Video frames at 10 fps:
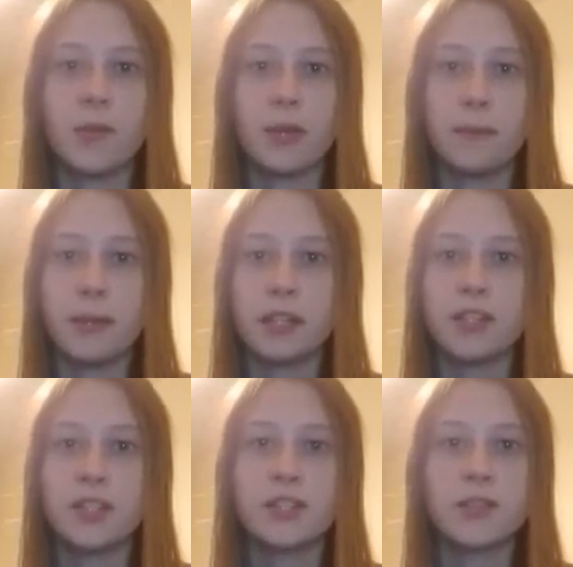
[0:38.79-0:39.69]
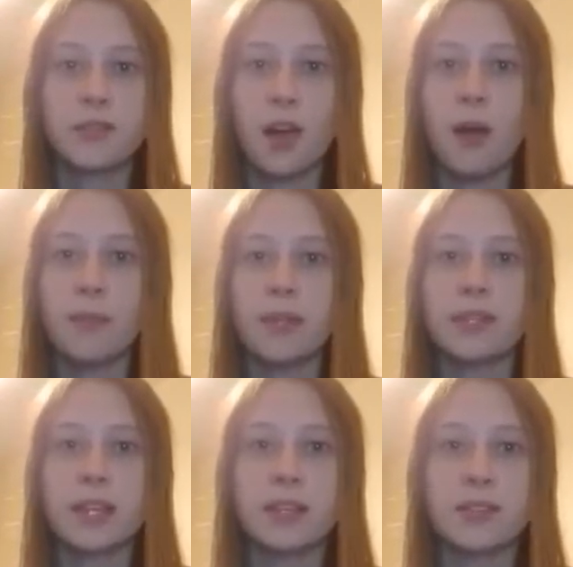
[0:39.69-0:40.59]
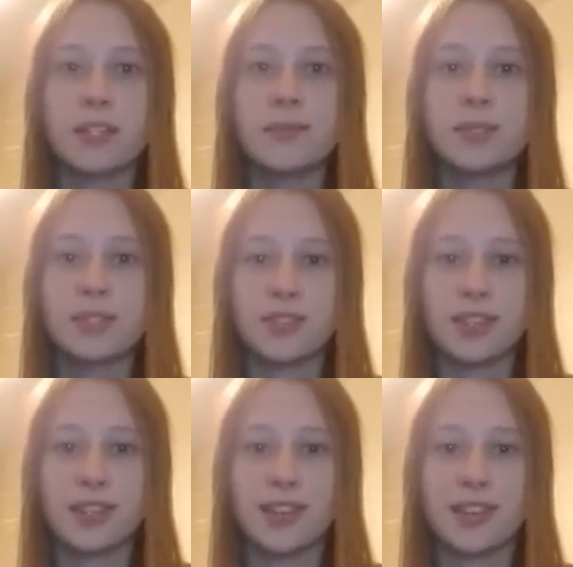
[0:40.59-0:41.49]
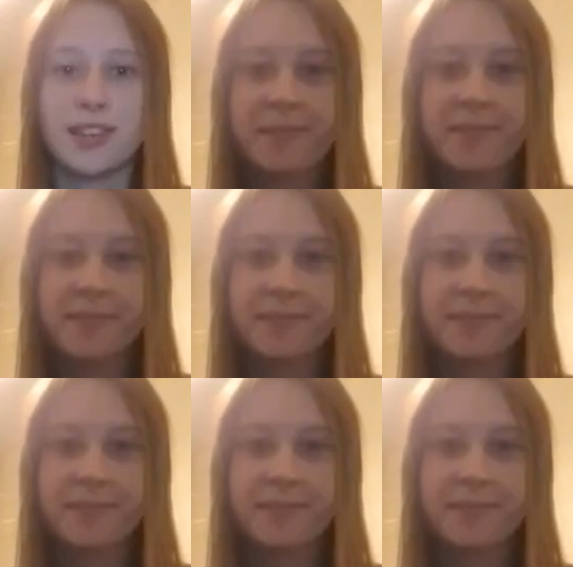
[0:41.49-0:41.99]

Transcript: with pictures of robins and Christmas trees on them.